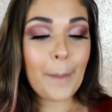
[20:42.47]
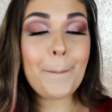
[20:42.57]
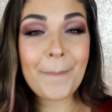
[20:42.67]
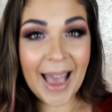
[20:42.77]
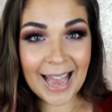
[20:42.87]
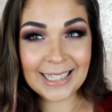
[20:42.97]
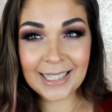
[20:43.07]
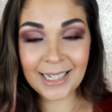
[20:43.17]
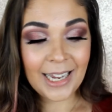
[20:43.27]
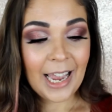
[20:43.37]

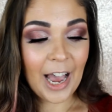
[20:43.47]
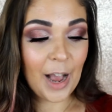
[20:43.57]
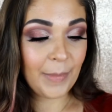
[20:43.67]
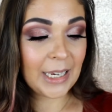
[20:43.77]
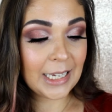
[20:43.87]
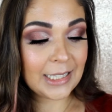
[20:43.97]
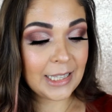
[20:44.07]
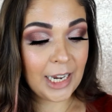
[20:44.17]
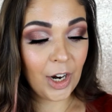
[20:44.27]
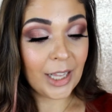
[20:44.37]
mask. Um, it is
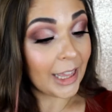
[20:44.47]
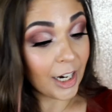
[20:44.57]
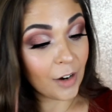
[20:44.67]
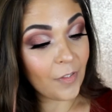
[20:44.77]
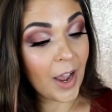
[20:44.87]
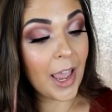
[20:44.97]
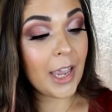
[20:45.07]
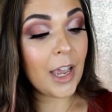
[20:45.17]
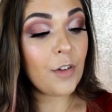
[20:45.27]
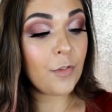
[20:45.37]
their
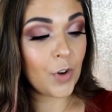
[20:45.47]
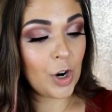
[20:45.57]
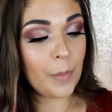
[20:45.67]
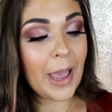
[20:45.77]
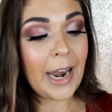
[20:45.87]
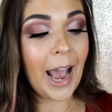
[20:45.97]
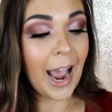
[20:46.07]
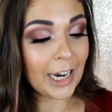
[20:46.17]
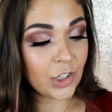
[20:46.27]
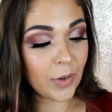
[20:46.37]
clarifying, firm, and
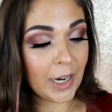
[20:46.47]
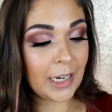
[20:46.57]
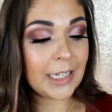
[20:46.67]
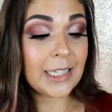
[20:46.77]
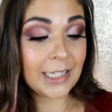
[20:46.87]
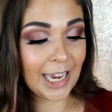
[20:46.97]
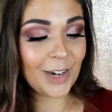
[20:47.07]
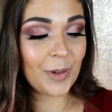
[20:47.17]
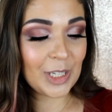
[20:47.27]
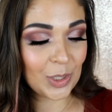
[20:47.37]
hydrated,
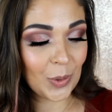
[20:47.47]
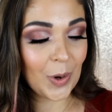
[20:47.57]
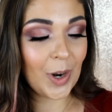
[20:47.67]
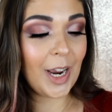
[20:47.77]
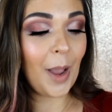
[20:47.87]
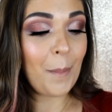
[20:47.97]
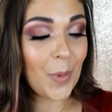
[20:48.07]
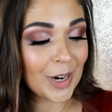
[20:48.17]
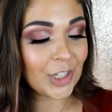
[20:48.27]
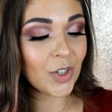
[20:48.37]
skin-restoring,
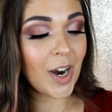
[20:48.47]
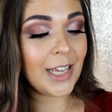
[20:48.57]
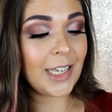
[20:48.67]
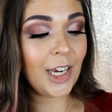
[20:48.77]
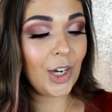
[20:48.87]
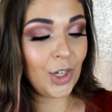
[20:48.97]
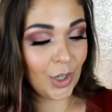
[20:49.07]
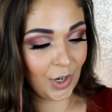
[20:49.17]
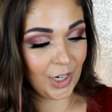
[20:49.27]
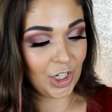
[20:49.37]
moisturizing
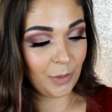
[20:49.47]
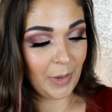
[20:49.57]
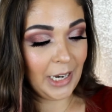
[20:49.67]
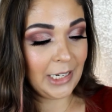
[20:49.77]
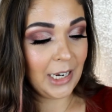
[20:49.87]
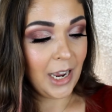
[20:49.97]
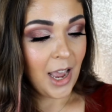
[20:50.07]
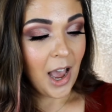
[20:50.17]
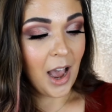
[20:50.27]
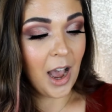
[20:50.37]
nourishment.
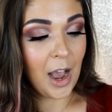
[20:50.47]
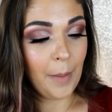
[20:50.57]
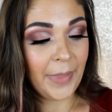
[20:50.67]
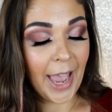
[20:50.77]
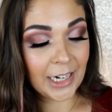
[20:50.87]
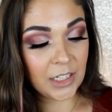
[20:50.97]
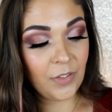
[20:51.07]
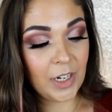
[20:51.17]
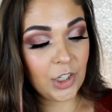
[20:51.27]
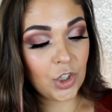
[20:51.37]
Um,
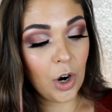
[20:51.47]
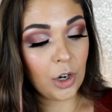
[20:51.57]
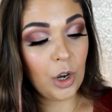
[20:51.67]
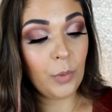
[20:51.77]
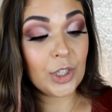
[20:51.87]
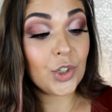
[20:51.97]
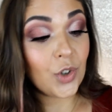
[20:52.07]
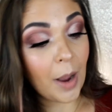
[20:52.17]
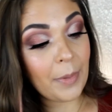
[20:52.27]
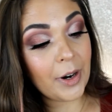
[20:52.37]
activated charcoal with
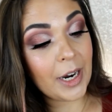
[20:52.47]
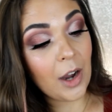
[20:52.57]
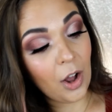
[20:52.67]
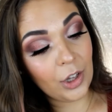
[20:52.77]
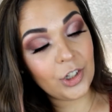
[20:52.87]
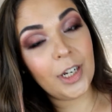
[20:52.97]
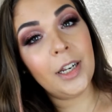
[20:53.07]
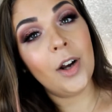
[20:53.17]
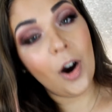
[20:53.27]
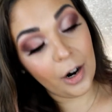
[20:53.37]
strawberry, collagen,
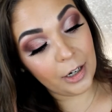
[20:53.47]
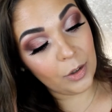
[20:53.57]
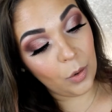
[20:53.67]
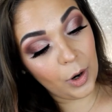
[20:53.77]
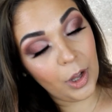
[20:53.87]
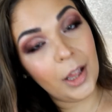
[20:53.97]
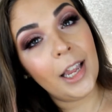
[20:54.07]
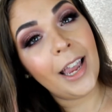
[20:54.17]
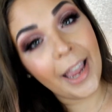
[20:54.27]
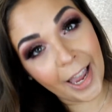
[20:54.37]
and argan
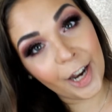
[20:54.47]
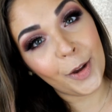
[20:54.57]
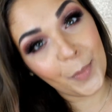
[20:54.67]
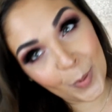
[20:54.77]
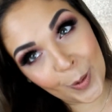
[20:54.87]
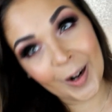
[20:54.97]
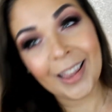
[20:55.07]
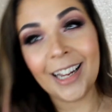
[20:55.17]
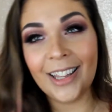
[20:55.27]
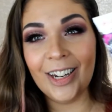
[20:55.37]
oil, and more.
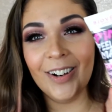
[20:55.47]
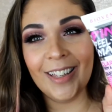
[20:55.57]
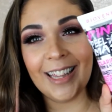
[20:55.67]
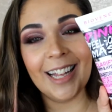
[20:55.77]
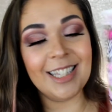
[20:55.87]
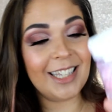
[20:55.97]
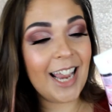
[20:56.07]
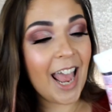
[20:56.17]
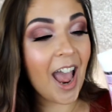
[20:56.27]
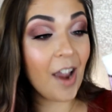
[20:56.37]
Like literally that's
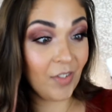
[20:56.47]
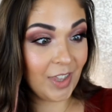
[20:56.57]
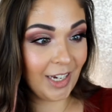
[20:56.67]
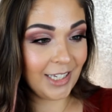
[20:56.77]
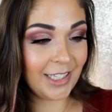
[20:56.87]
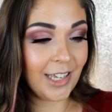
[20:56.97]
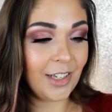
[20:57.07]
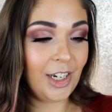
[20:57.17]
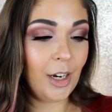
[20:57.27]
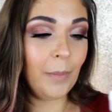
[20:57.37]
everything it says
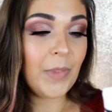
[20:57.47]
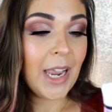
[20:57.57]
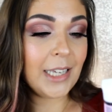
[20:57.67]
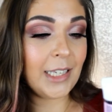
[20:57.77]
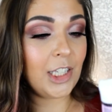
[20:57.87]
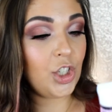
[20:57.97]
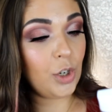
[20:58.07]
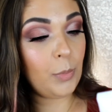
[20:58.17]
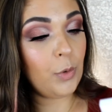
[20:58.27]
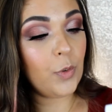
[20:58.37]
on here. It says
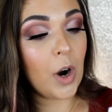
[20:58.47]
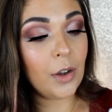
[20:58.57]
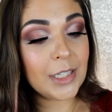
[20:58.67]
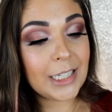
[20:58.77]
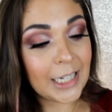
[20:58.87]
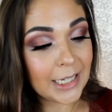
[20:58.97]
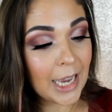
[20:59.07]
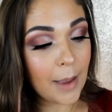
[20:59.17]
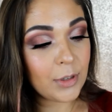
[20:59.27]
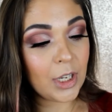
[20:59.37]
suitable for all skin
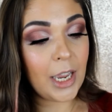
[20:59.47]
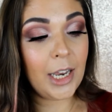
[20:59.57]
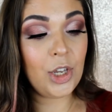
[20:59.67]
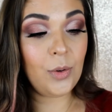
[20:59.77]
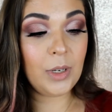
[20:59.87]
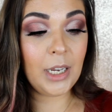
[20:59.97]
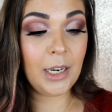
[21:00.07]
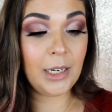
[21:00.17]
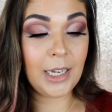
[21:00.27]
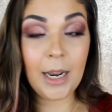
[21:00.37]
types, and you
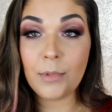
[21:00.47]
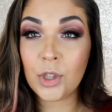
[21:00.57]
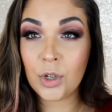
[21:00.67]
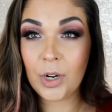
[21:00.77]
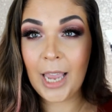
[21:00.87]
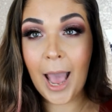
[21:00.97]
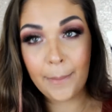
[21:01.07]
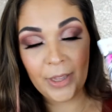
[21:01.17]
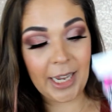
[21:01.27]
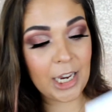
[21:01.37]
can get up to thirty
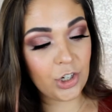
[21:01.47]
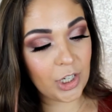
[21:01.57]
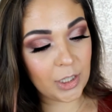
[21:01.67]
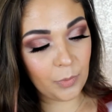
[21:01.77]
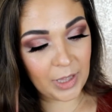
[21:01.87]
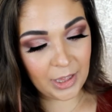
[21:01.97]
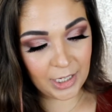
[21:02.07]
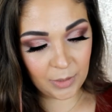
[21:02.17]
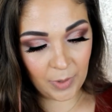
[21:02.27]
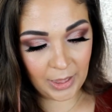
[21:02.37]
applications with
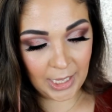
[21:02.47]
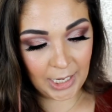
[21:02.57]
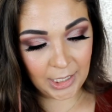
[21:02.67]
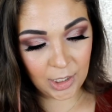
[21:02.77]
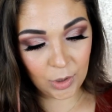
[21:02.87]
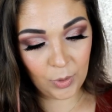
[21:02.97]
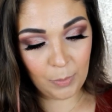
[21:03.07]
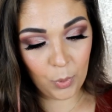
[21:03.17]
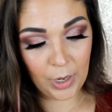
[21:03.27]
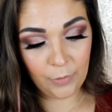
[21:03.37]
this one that is three
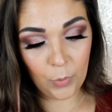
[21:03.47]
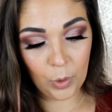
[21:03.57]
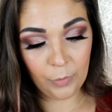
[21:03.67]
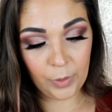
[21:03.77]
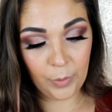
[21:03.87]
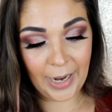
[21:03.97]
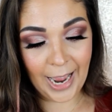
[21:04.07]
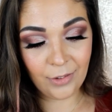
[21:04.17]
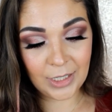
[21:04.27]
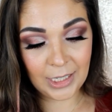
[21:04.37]
point four fluid
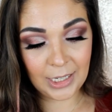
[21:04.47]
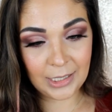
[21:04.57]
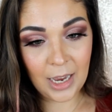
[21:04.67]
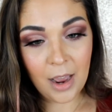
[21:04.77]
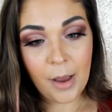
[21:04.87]
ounces.